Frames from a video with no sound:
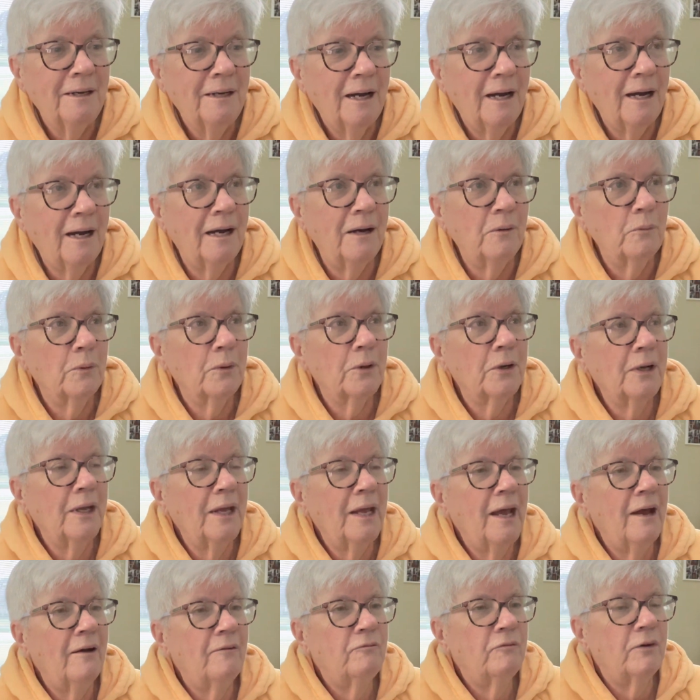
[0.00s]
we're
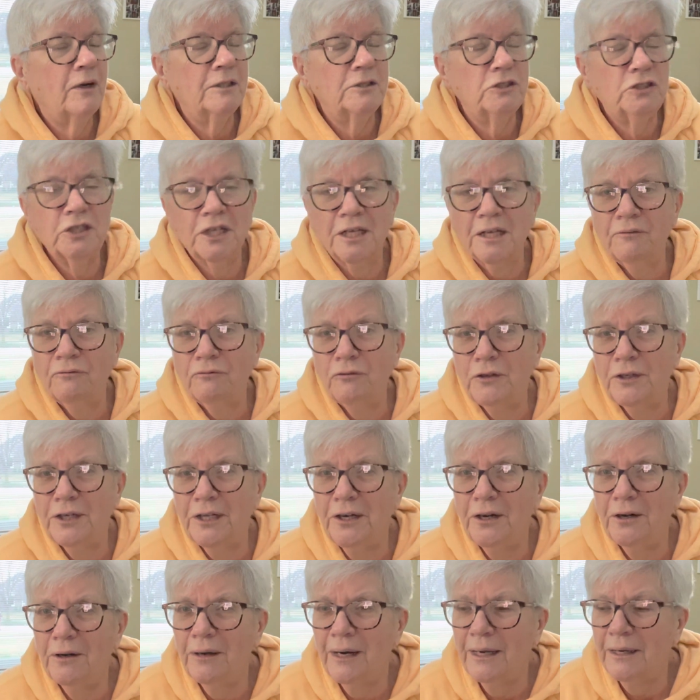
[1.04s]
going to have chicken for
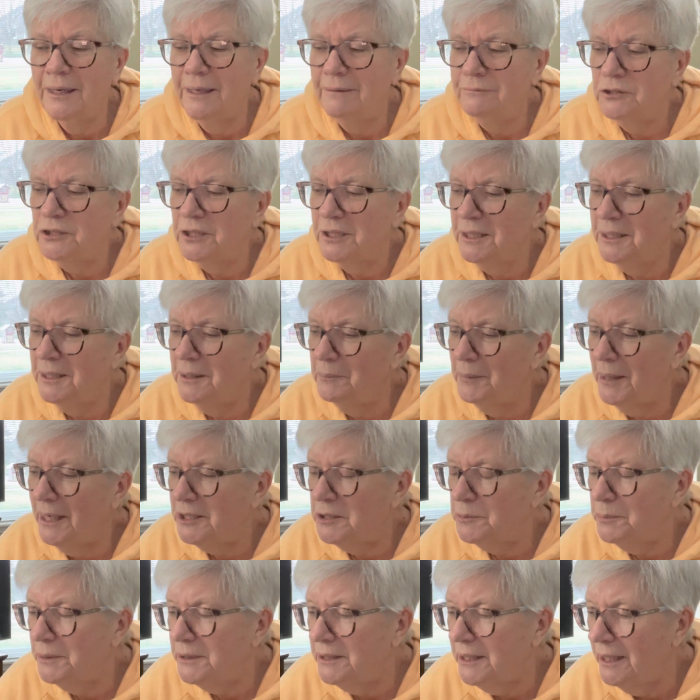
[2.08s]
dinner. I'm going to have chicken and
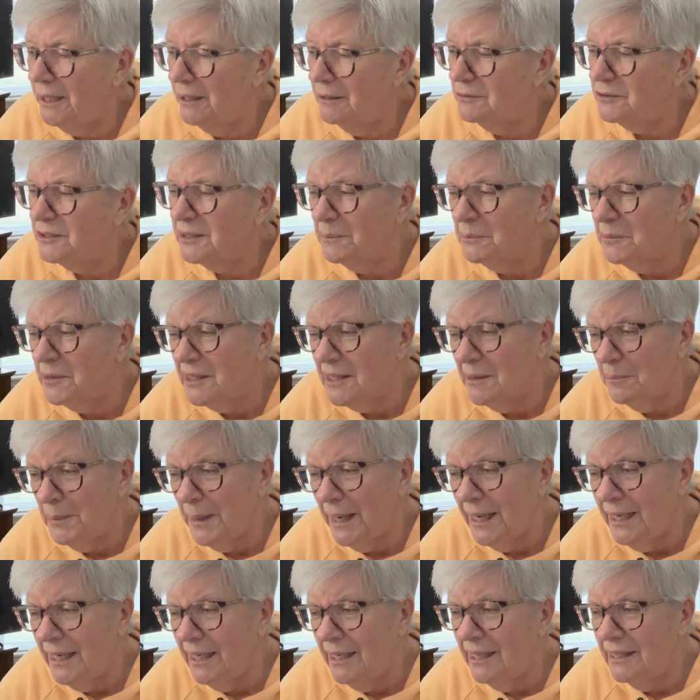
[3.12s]
mashed potatoes. I'm
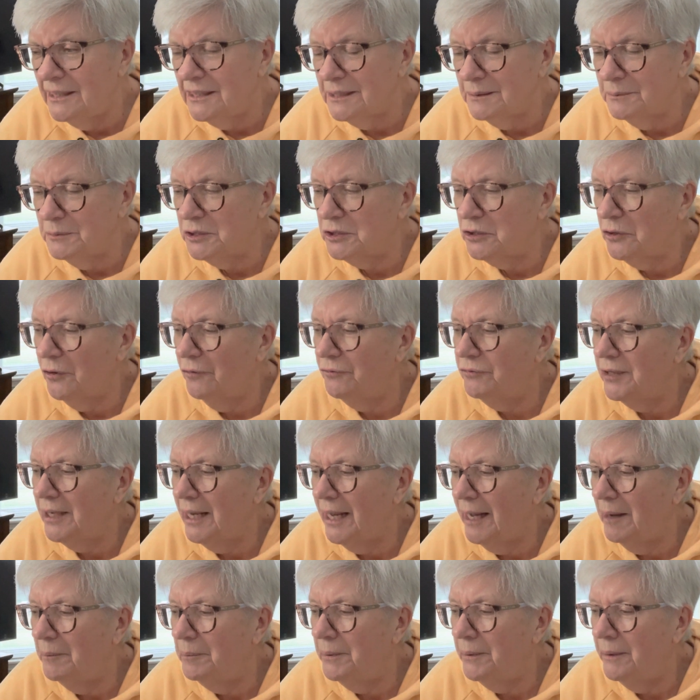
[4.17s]
debating on some
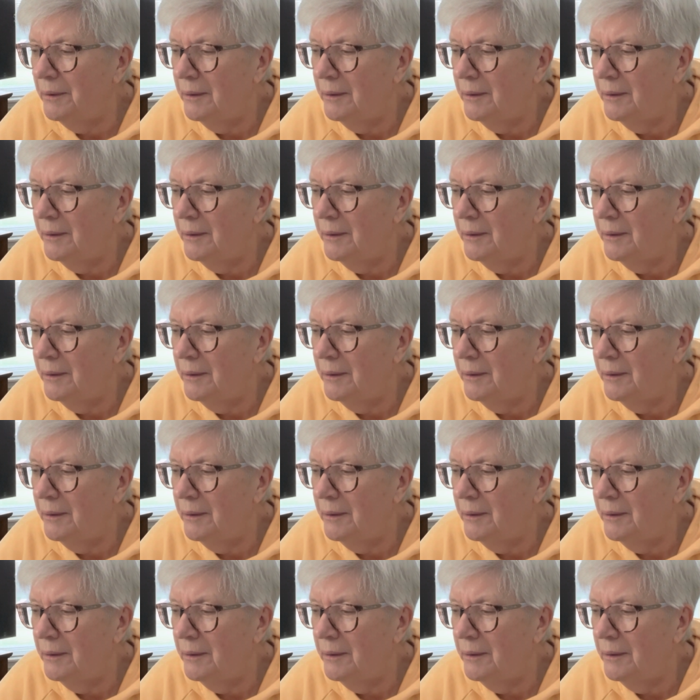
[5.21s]
stovetop.